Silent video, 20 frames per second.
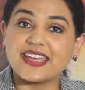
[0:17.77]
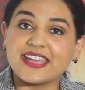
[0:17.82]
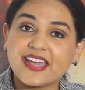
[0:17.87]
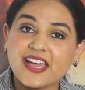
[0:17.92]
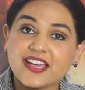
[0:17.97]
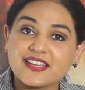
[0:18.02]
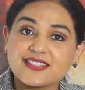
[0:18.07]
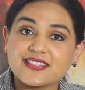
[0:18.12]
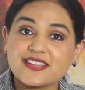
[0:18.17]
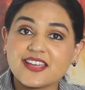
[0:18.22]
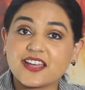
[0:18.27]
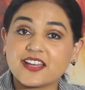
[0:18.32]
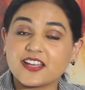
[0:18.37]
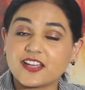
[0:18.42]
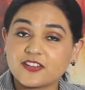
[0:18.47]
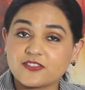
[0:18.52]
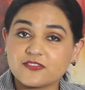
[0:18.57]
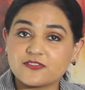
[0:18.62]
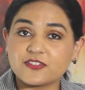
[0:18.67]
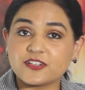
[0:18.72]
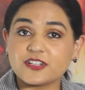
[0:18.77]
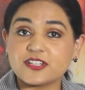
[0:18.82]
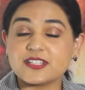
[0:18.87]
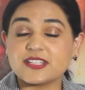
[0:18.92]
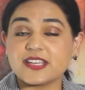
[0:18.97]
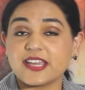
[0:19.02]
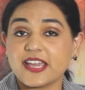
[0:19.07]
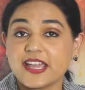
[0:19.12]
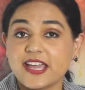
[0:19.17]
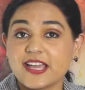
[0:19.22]
AICI confers
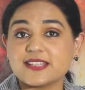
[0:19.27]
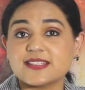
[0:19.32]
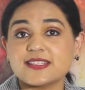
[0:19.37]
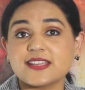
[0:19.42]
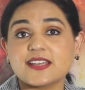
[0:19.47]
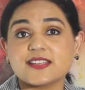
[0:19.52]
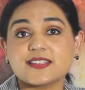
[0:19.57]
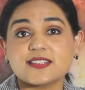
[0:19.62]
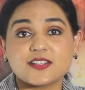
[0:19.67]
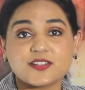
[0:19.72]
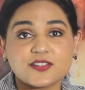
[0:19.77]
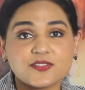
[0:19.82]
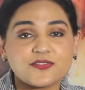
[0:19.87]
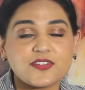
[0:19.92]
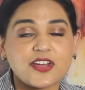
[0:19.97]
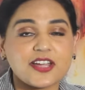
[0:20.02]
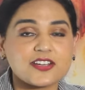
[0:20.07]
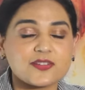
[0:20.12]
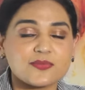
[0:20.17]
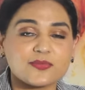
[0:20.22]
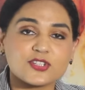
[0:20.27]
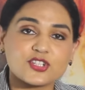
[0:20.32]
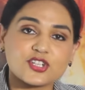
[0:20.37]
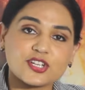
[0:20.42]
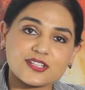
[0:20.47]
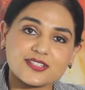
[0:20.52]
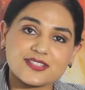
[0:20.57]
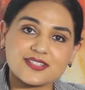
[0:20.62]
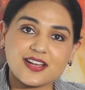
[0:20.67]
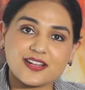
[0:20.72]
AICI Certified Image
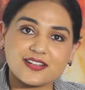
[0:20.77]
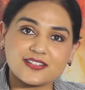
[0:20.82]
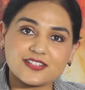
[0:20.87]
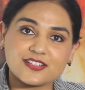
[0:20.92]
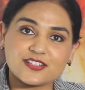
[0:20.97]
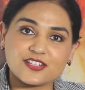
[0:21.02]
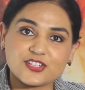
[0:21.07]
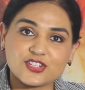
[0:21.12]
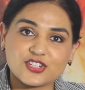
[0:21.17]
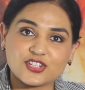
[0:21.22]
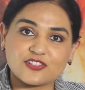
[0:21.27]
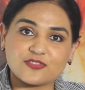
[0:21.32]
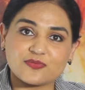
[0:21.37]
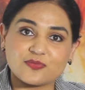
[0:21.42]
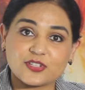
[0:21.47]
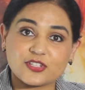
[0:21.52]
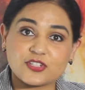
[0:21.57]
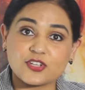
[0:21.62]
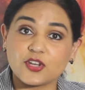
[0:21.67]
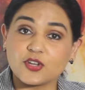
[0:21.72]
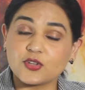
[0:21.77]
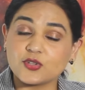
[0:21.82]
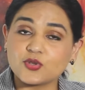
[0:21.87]
Consultant achievement